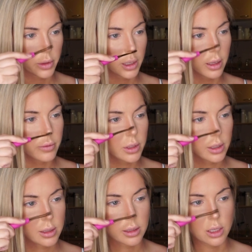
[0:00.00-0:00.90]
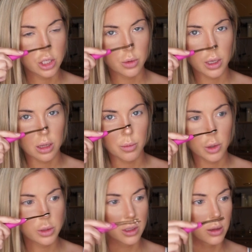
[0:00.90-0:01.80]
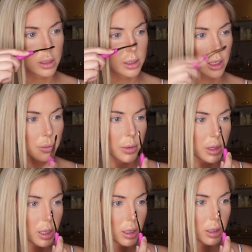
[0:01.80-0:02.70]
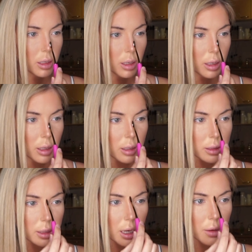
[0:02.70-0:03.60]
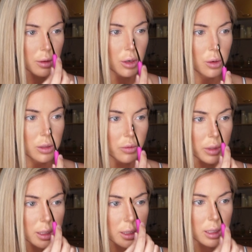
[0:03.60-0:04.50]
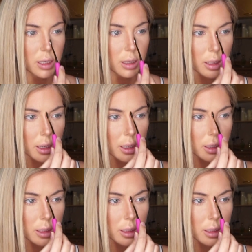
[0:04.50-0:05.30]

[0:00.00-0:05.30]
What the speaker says: I love to accentuate the most on the tip, and then down the nose a really skinny line.